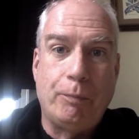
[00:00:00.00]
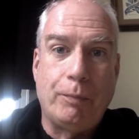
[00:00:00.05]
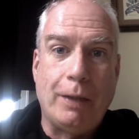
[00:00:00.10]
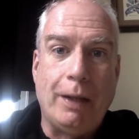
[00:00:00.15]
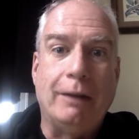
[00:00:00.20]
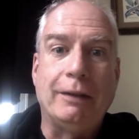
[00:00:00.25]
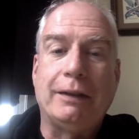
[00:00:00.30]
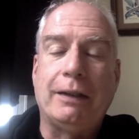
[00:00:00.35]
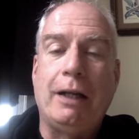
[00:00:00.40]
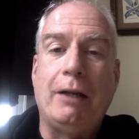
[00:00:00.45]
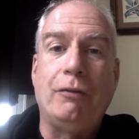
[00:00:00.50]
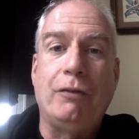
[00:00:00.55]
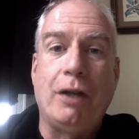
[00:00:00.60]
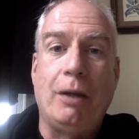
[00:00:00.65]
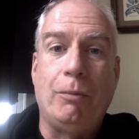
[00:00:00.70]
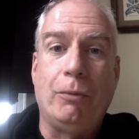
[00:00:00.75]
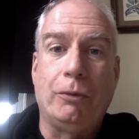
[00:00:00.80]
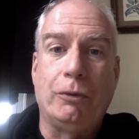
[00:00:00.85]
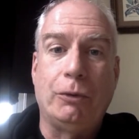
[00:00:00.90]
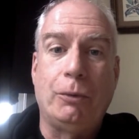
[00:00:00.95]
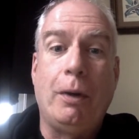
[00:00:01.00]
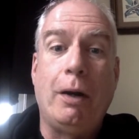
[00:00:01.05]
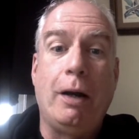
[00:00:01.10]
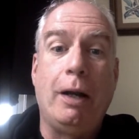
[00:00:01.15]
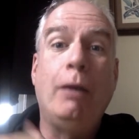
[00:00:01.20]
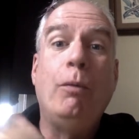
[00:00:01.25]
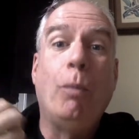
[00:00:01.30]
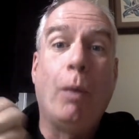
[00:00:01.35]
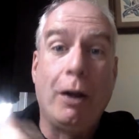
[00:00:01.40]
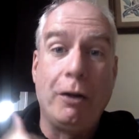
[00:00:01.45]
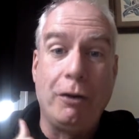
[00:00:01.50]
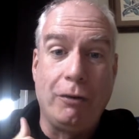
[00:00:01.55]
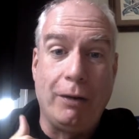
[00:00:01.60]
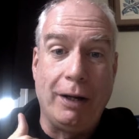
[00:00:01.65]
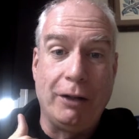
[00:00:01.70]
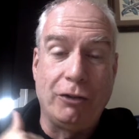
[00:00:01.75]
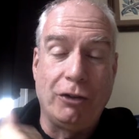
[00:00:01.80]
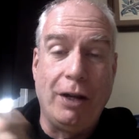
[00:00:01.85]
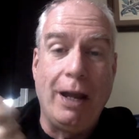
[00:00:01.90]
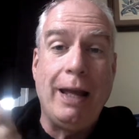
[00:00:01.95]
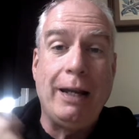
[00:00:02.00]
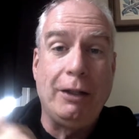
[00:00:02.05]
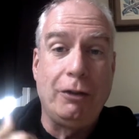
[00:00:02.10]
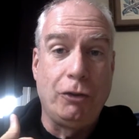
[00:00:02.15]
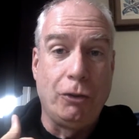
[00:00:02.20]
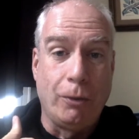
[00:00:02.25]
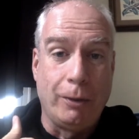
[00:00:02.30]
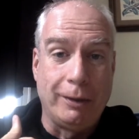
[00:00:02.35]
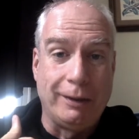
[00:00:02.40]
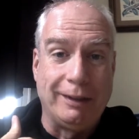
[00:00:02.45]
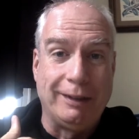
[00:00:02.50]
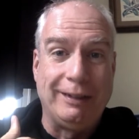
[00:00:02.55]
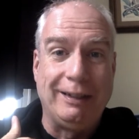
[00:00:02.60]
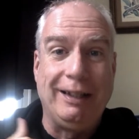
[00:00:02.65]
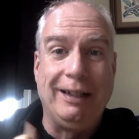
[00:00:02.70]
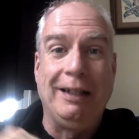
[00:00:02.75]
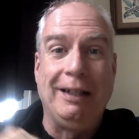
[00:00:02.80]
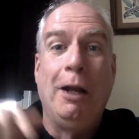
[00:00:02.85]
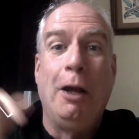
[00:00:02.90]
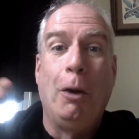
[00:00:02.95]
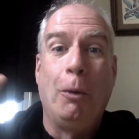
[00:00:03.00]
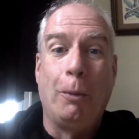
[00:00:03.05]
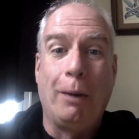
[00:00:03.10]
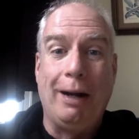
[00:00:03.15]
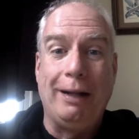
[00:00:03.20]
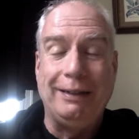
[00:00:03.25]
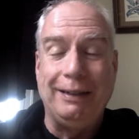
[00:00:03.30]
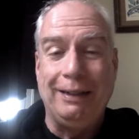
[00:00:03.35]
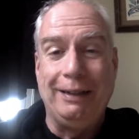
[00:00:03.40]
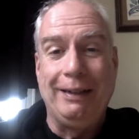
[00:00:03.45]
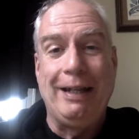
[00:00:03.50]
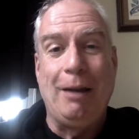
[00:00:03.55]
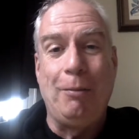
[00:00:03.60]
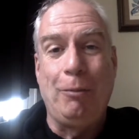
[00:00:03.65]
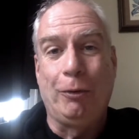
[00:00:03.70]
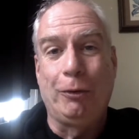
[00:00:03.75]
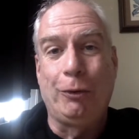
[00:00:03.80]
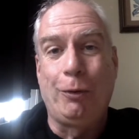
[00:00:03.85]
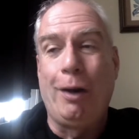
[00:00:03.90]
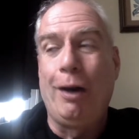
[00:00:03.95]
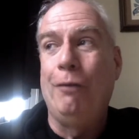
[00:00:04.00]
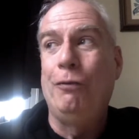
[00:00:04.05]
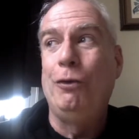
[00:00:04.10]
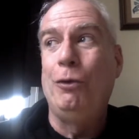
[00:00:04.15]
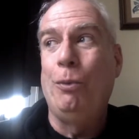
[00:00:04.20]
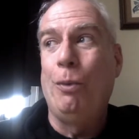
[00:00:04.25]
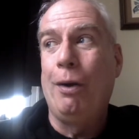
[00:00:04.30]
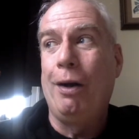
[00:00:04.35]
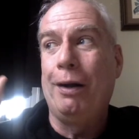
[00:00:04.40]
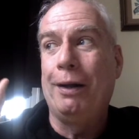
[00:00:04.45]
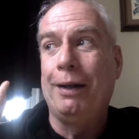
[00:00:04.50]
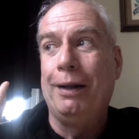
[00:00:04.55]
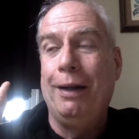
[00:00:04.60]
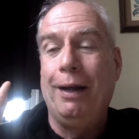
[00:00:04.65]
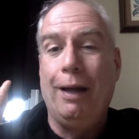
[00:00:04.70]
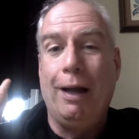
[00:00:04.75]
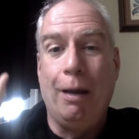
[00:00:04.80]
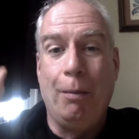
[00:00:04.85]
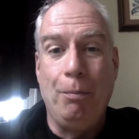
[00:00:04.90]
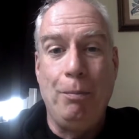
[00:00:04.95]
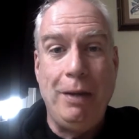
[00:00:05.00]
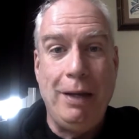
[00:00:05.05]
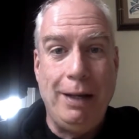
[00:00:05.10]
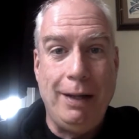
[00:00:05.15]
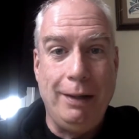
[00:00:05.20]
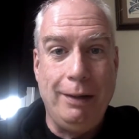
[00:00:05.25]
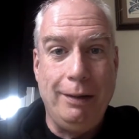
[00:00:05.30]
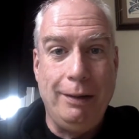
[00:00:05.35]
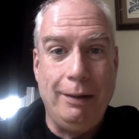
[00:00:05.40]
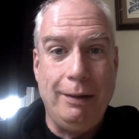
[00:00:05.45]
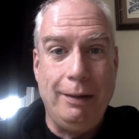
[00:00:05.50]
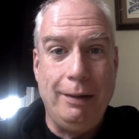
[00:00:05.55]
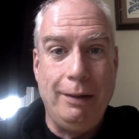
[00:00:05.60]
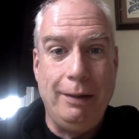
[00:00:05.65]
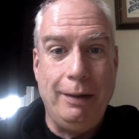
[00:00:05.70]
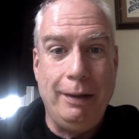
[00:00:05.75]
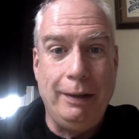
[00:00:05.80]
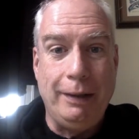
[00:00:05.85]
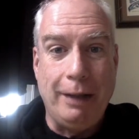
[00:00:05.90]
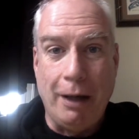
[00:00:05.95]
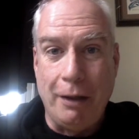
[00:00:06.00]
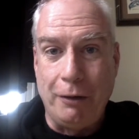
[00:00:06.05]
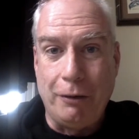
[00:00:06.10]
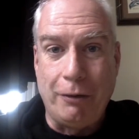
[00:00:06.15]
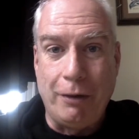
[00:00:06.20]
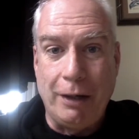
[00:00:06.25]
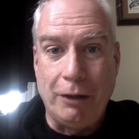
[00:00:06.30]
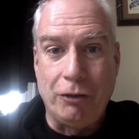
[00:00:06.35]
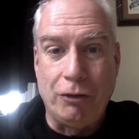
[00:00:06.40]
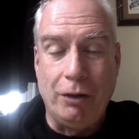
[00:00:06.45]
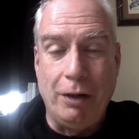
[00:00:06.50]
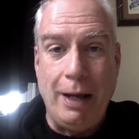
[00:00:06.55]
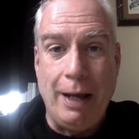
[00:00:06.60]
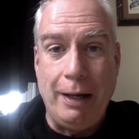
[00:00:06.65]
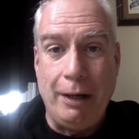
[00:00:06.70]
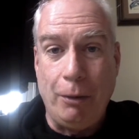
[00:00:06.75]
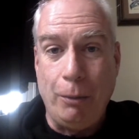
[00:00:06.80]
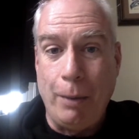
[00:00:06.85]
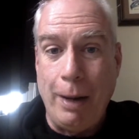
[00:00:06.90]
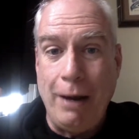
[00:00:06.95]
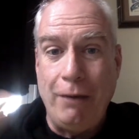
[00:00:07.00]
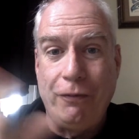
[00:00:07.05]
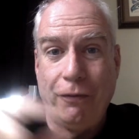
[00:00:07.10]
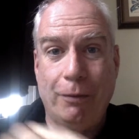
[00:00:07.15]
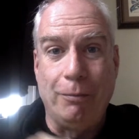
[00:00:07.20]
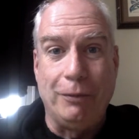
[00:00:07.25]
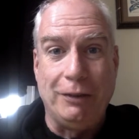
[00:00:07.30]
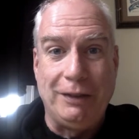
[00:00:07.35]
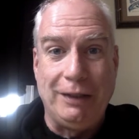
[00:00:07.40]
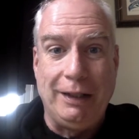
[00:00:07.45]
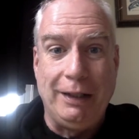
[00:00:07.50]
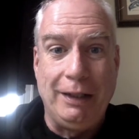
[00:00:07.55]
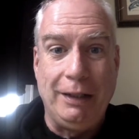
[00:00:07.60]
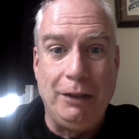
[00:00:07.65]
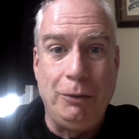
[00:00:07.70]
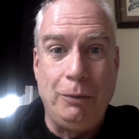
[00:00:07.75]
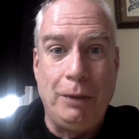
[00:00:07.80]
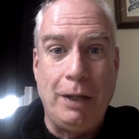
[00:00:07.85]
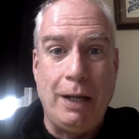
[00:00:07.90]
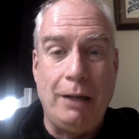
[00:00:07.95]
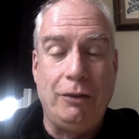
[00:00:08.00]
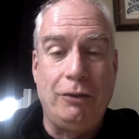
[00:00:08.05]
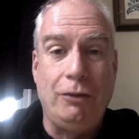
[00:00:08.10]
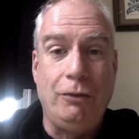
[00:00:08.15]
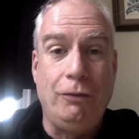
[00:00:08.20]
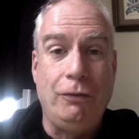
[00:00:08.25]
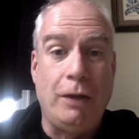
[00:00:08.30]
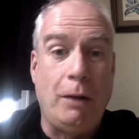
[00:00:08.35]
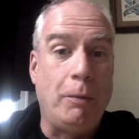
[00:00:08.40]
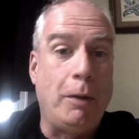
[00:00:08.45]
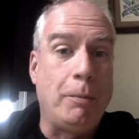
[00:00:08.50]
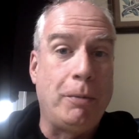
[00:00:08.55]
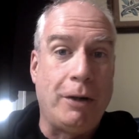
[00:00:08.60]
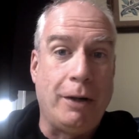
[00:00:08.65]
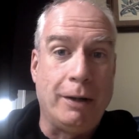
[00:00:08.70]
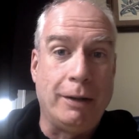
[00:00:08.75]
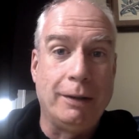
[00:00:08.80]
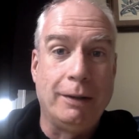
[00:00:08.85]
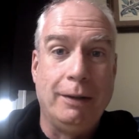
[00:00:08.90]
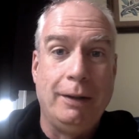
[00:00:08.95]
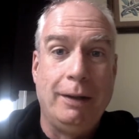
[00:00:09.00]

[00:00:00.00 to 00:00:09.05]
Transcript: outside of Kenmore Square in one direction, headed towards the city. Whereas in Kenmore Square, if you walk a minute in the other direction, headed away from the city, you get to Fenway Park.